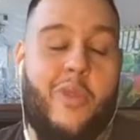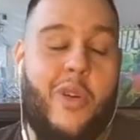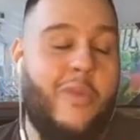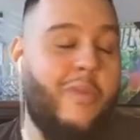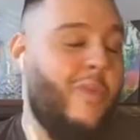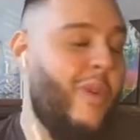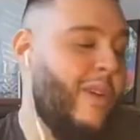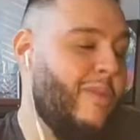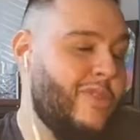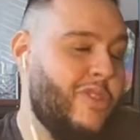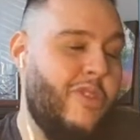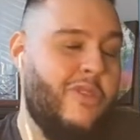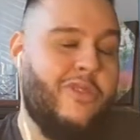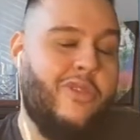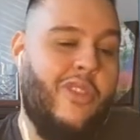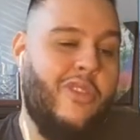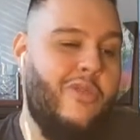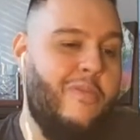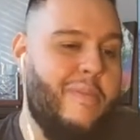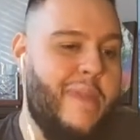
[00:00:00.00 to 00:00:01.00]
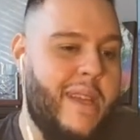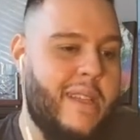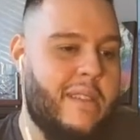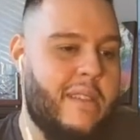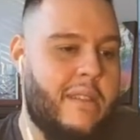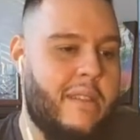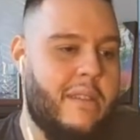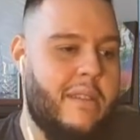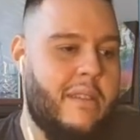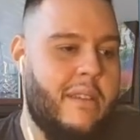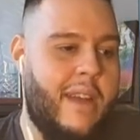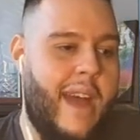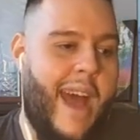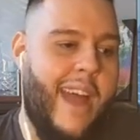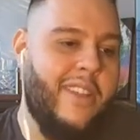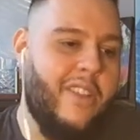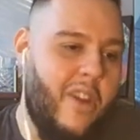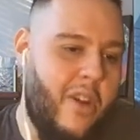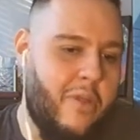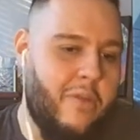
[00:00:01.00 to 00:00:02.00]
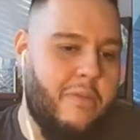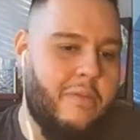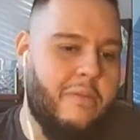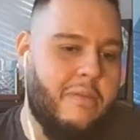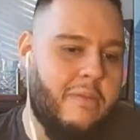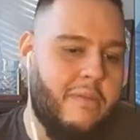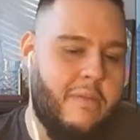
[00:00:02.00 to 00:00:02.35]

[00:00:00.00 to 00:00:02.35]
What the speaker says: Well, Joe, son, you bitch. I don't.